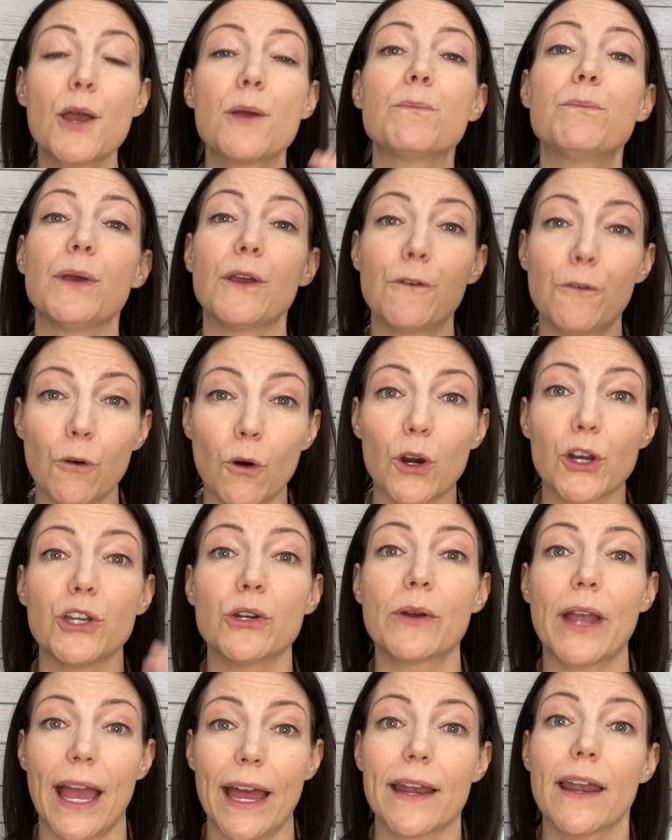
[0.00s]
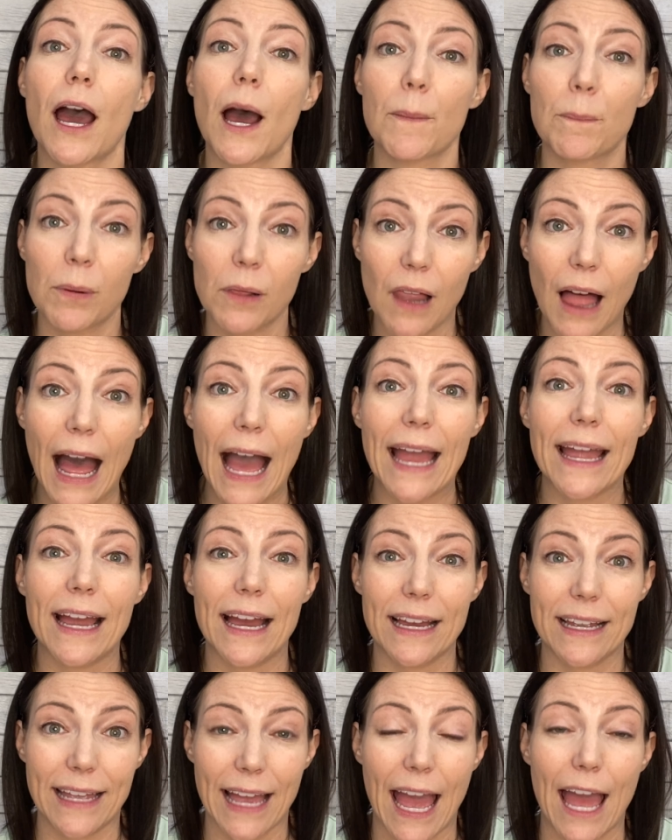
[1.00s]
before you can apply
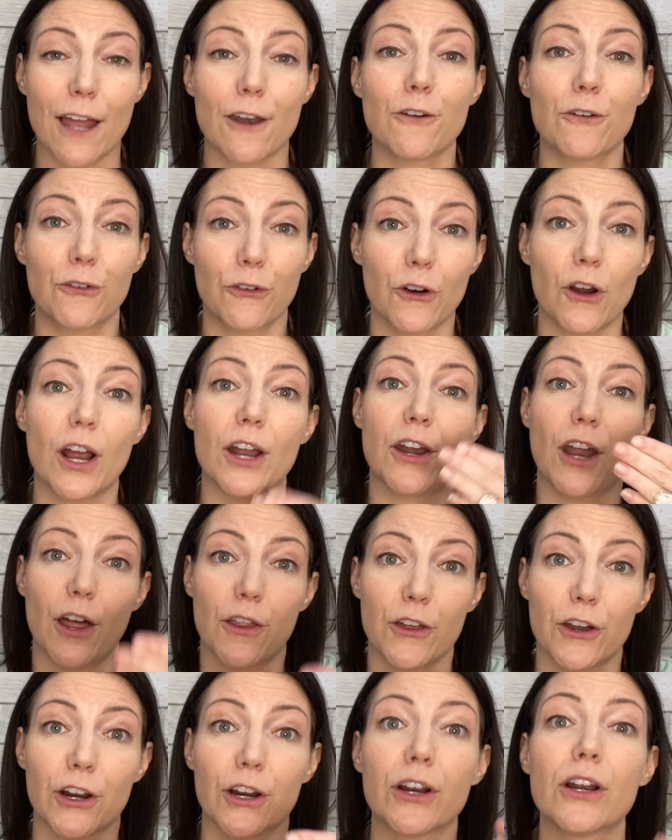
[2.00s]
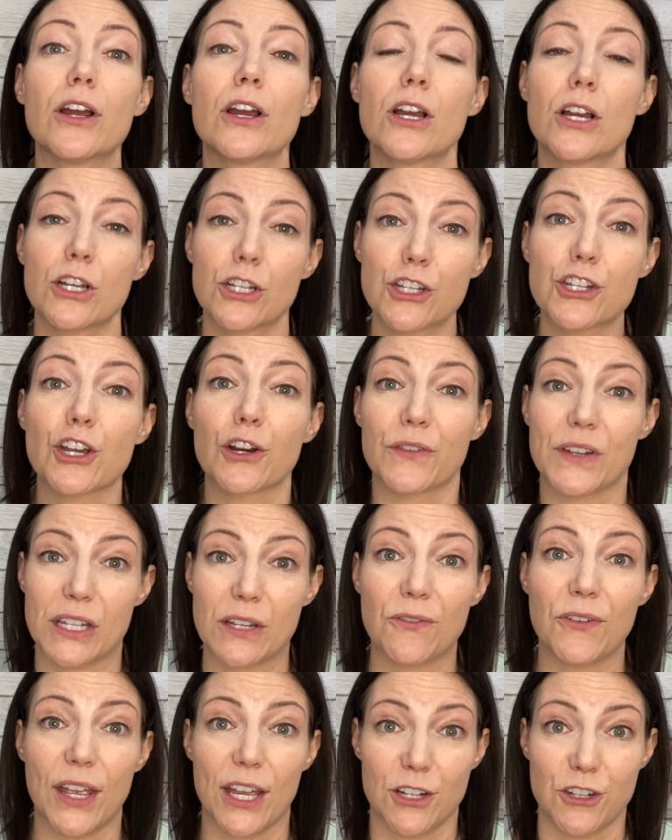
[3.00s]
again for another service
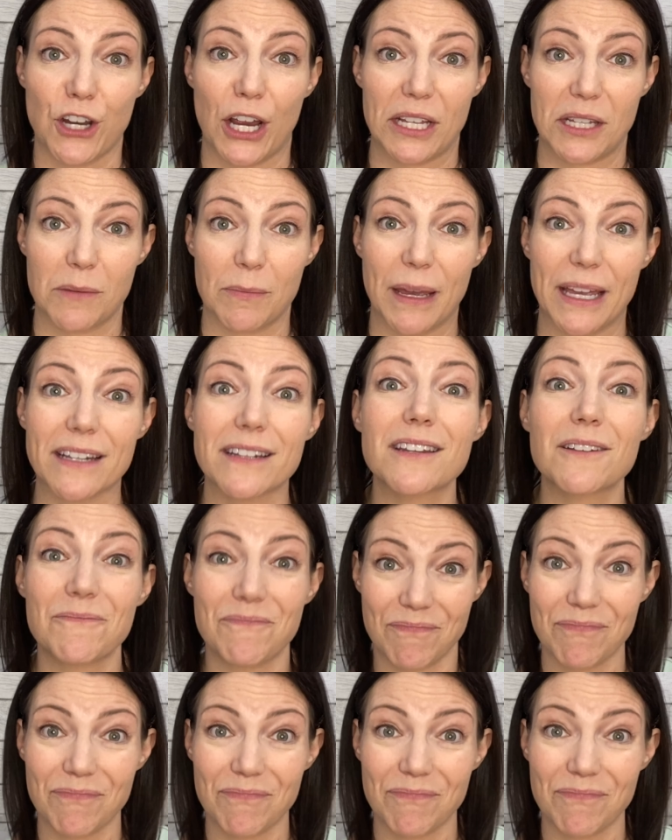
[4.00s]
fee adjustment.